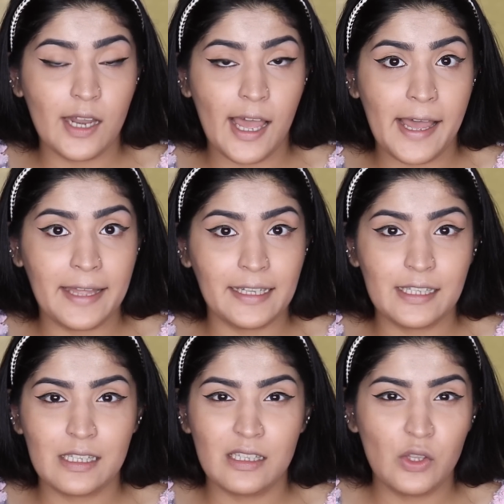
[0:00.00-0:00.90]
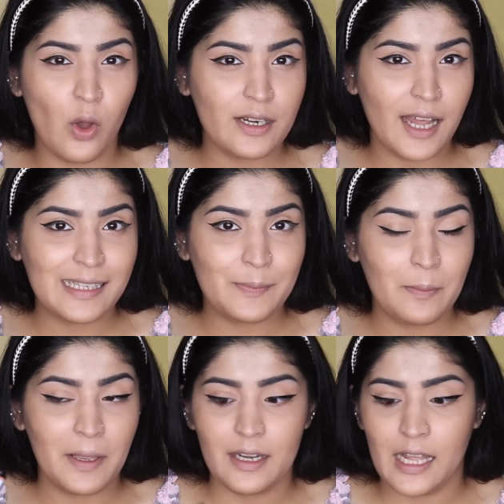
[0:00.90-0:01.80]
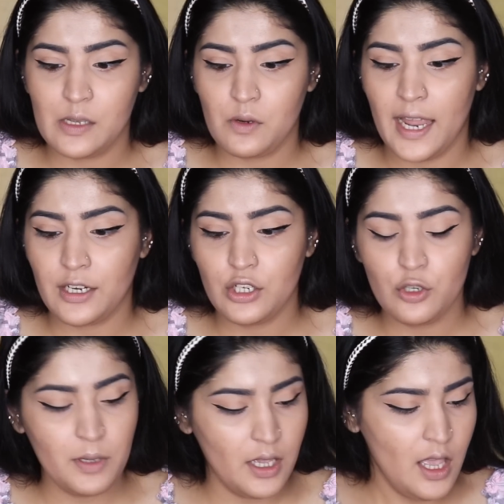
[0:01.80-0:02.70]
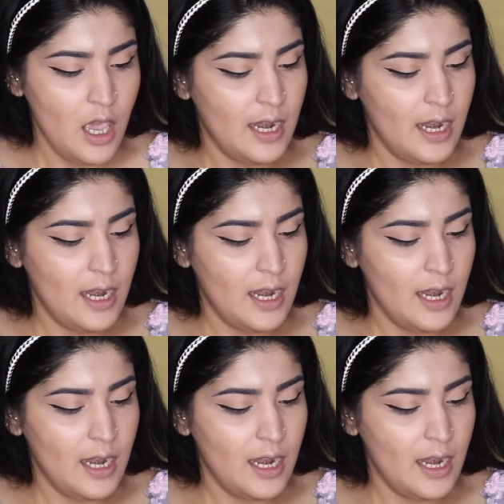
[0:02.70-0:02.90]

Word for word: and it's not as pigmented as I would like it to be.